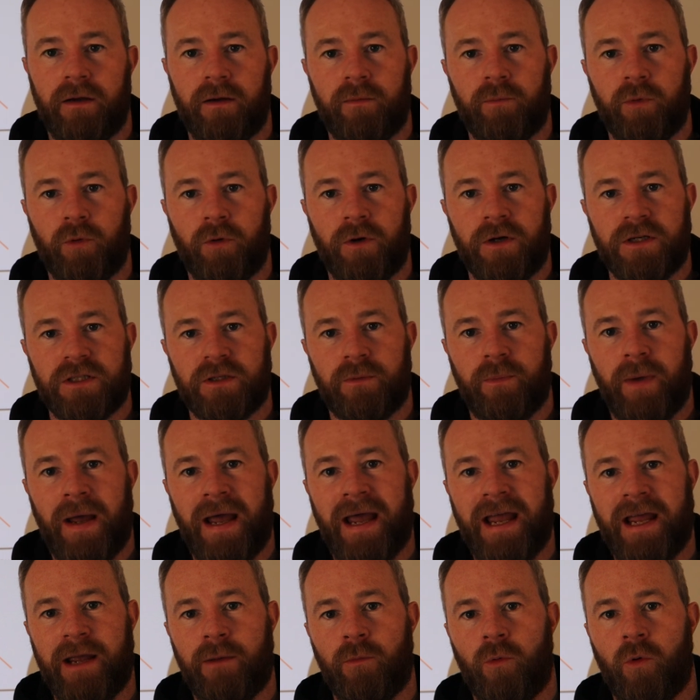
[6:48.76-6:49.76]
employers are
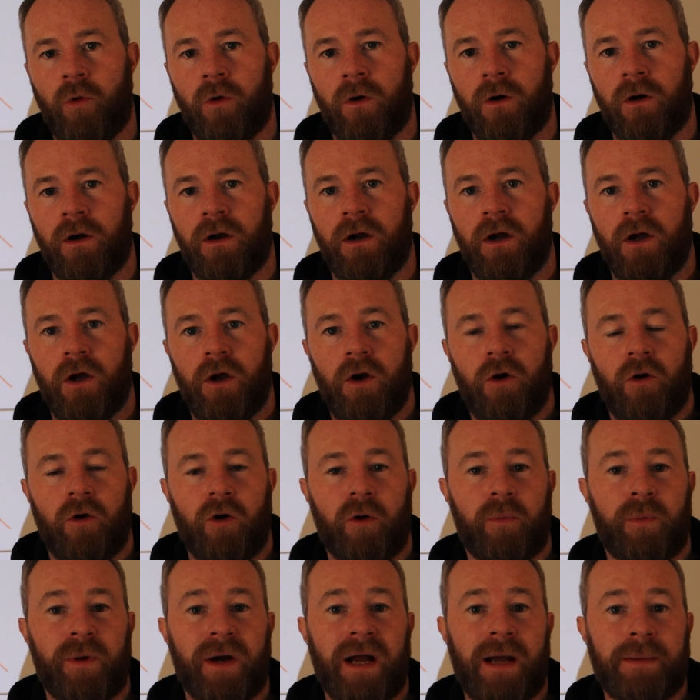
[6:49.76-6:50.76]
paying more,
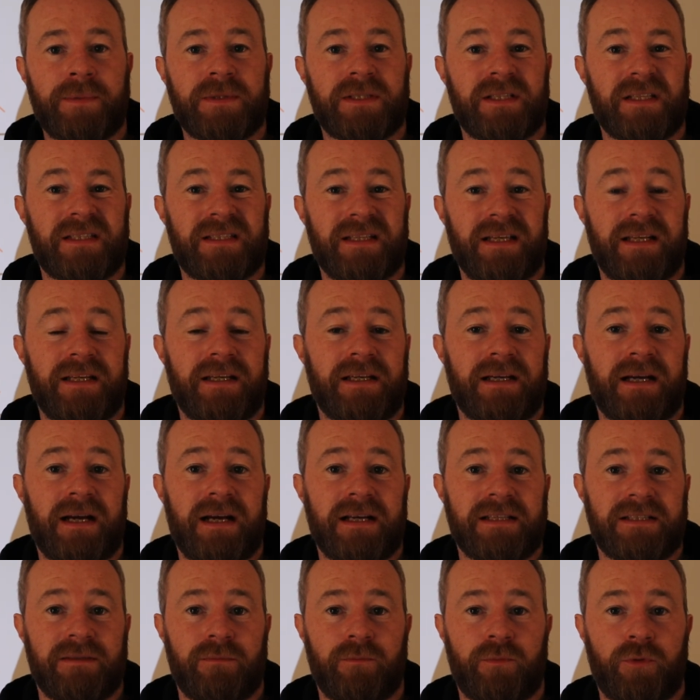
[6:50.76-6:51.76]
or perhaps the city
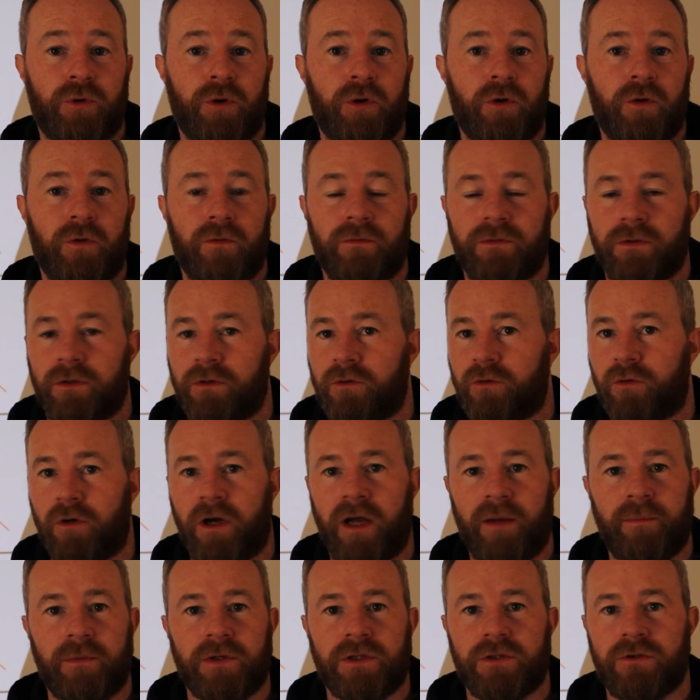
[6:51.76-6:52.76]
has improved,
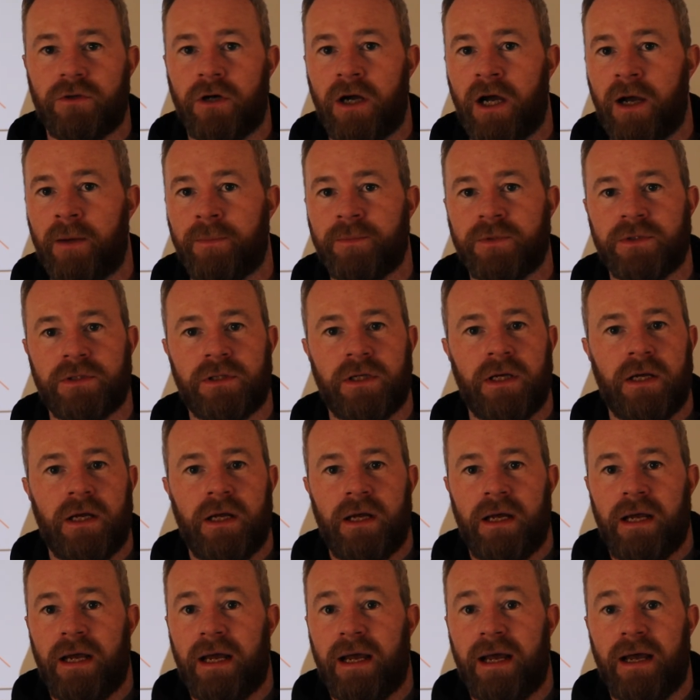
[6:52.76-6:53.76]
crime has dropped,
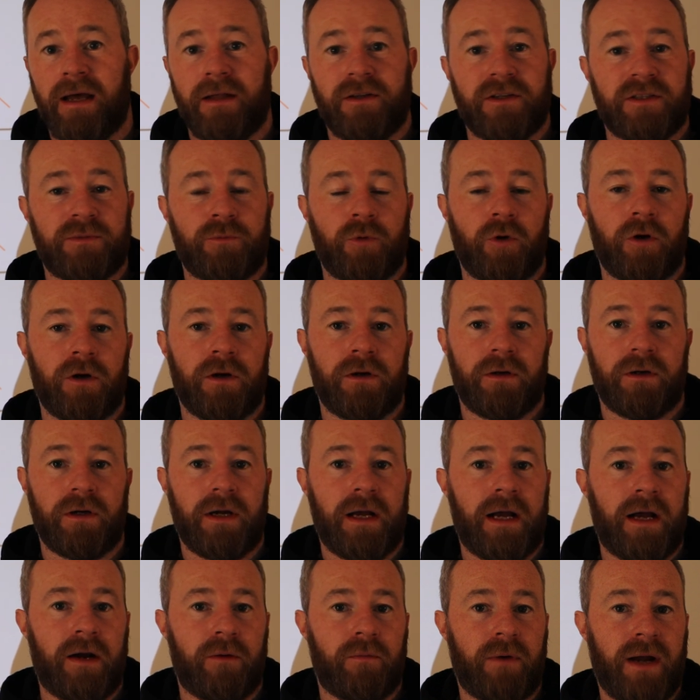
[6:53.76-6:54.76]
there's
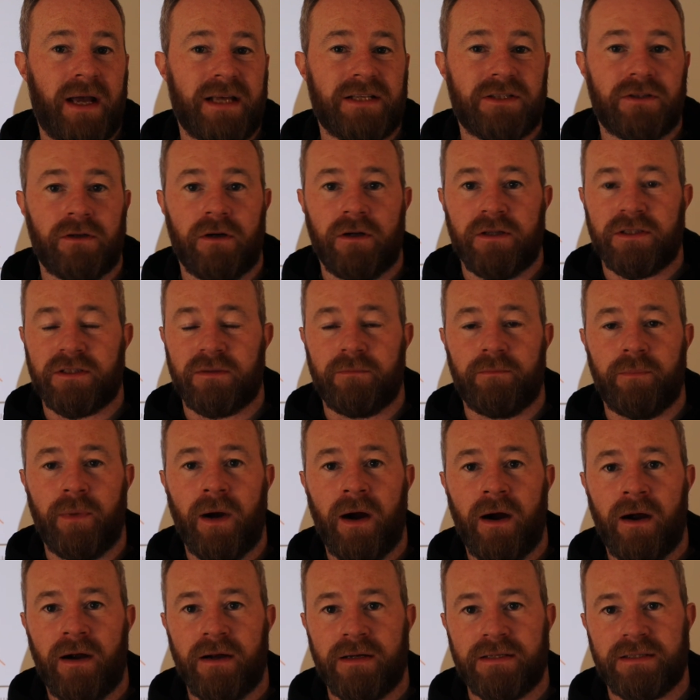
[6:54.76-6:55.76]
more restaurants and
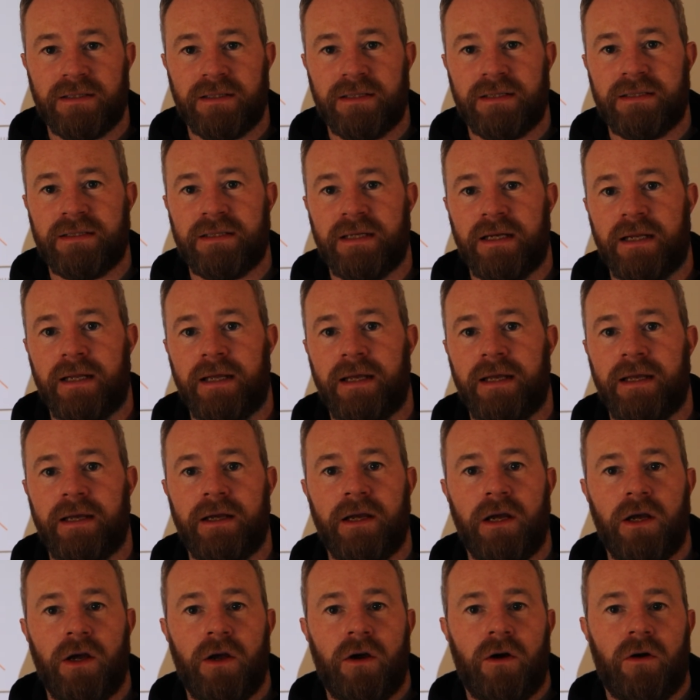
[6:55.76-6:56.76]
bars in the city,
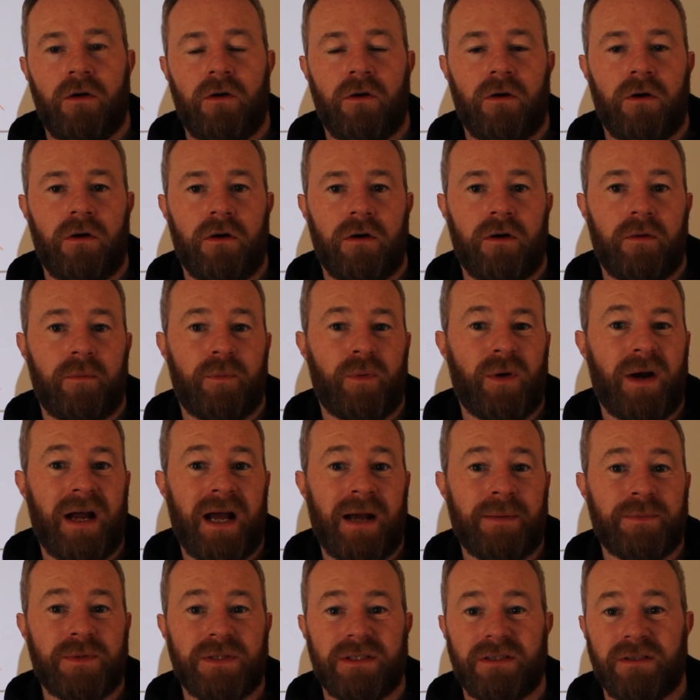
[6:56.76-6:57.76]
or
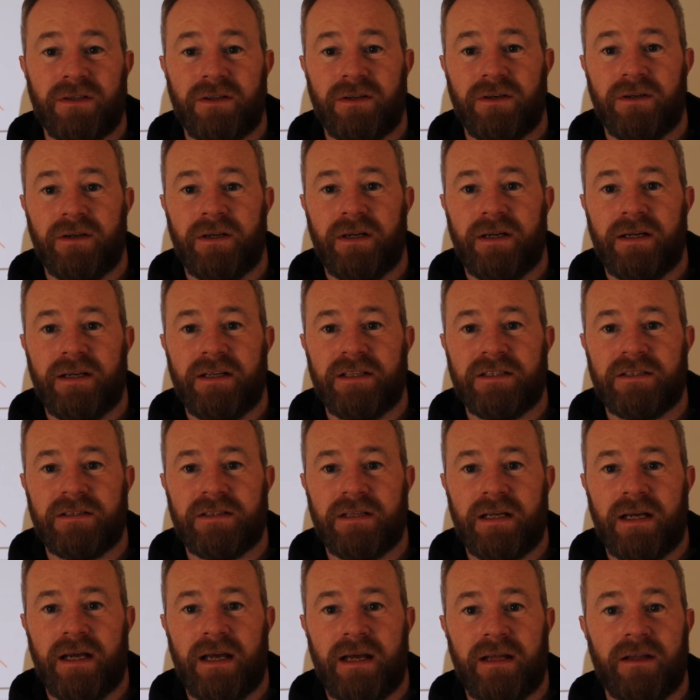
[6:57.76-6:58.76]
perhaps there is
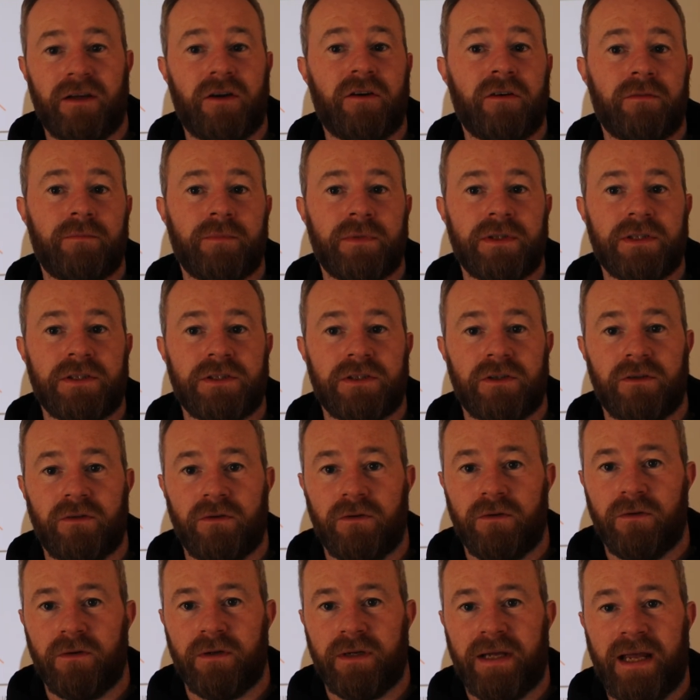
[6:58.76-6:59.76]
the government
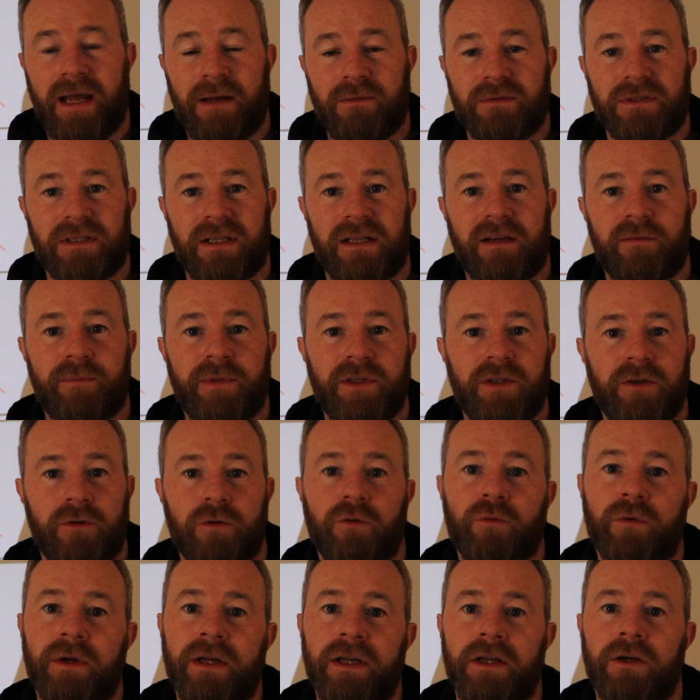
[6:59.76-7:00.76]
or council have been doing
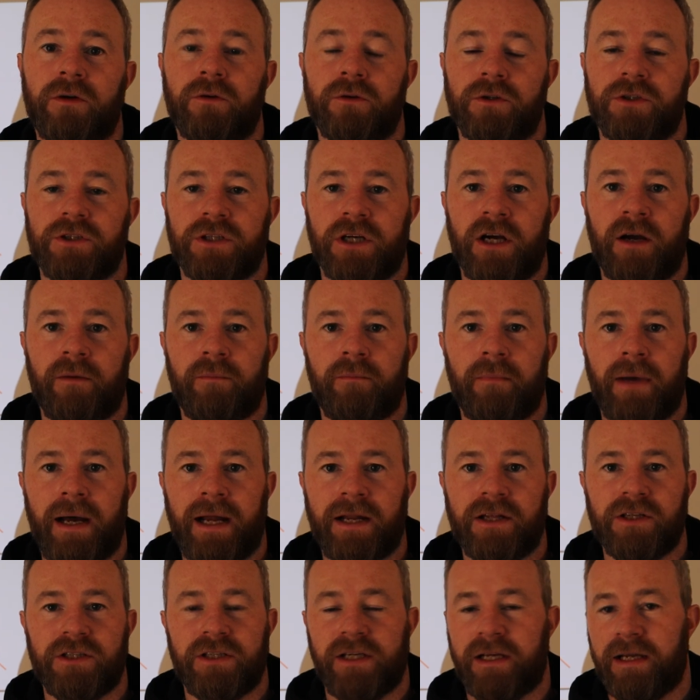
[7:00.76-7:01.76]
a really good job
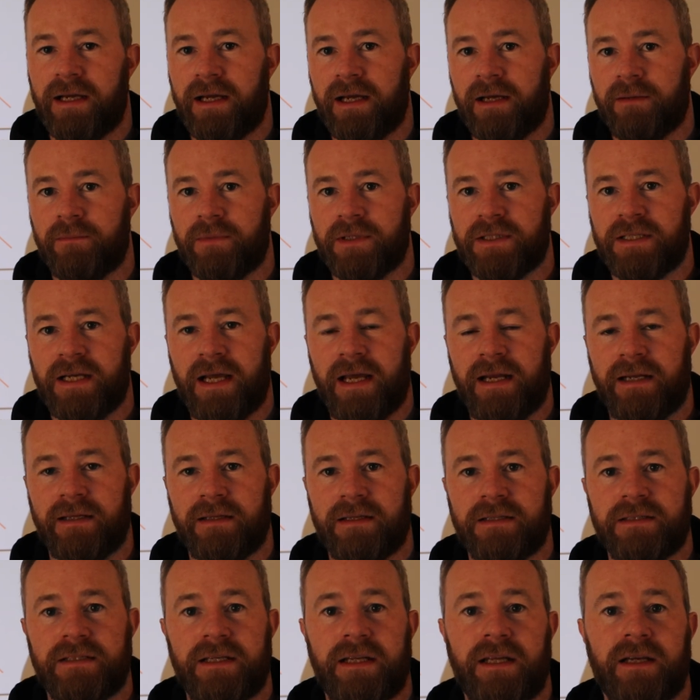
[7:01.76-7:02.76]
managing and maintaining
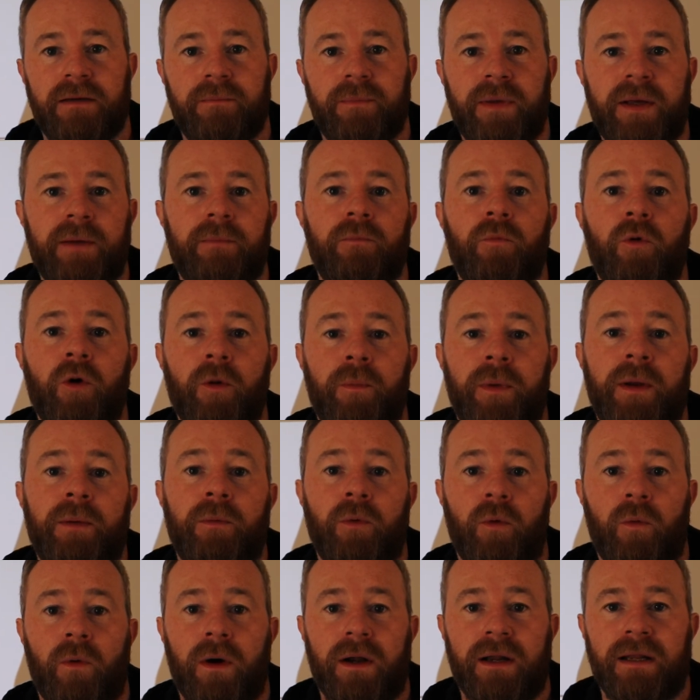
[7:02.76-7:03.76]
the city, and more
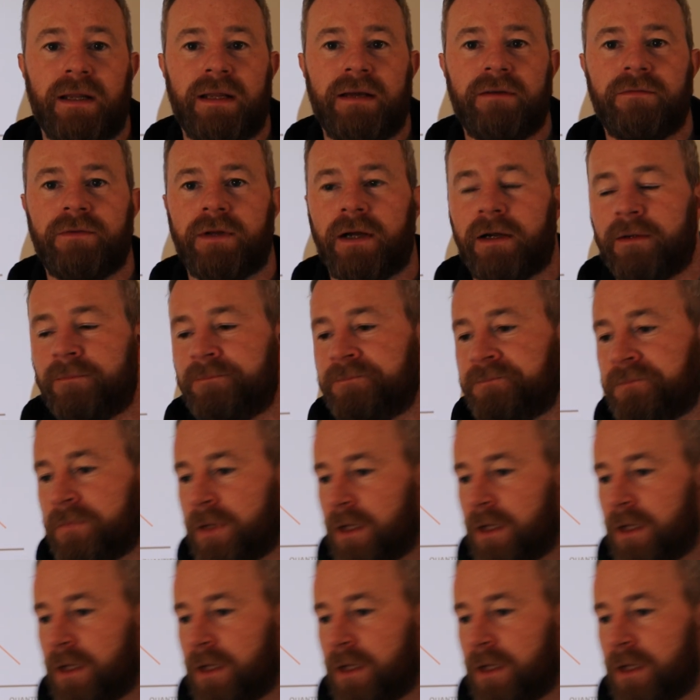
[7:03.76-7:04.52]
people want to live there.